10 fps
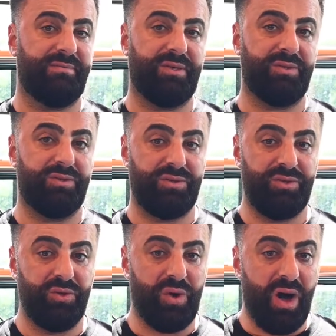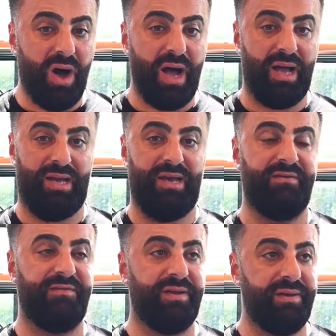because you are
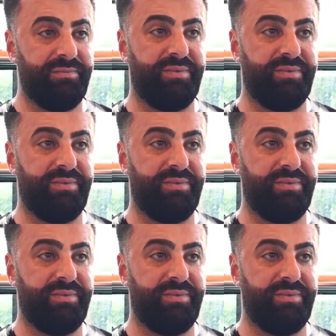living,